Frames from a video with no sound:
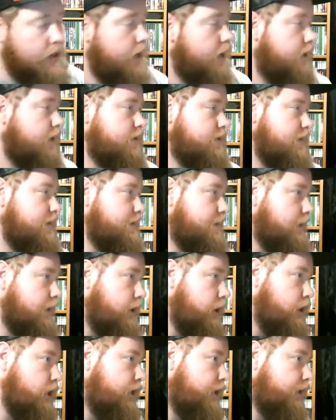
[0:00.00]
because I didn't
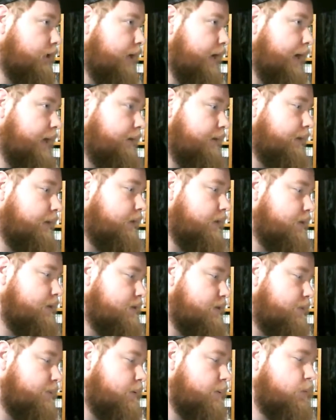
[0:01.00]
look at the
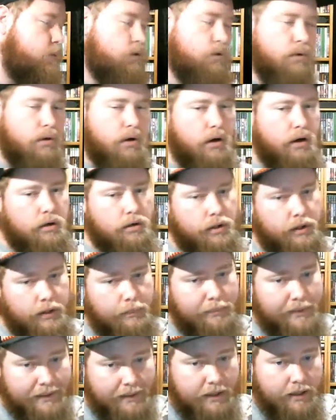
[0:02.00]
list of people who are all going to
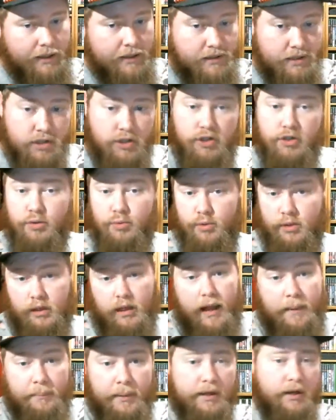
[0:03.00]
be there, because this year's was a
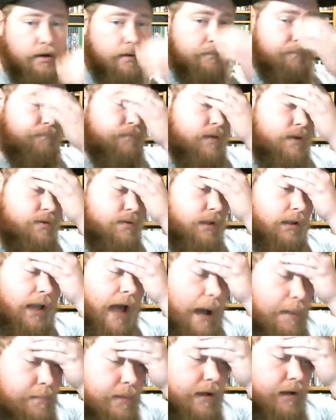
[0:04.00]
lot bigger. It was a
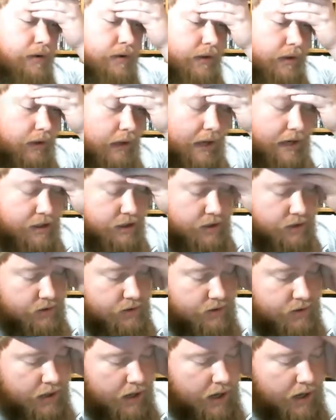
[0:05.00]
lot bigger than last
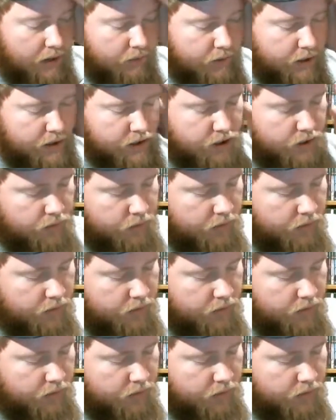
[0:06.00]
year's Retro with